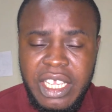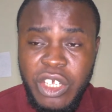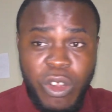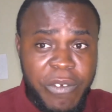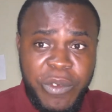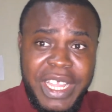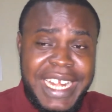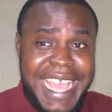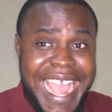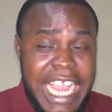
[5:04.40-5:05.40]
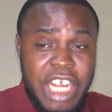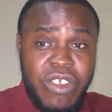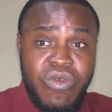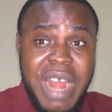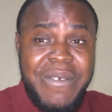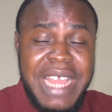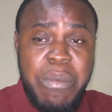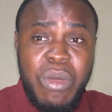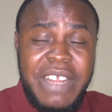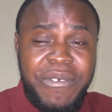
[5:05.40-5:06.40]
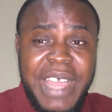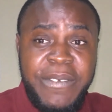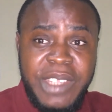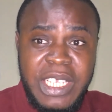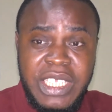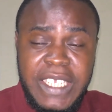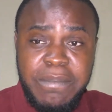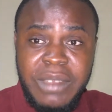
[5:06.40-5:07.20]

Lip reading: Don't forget that I arrived that morning 5:30,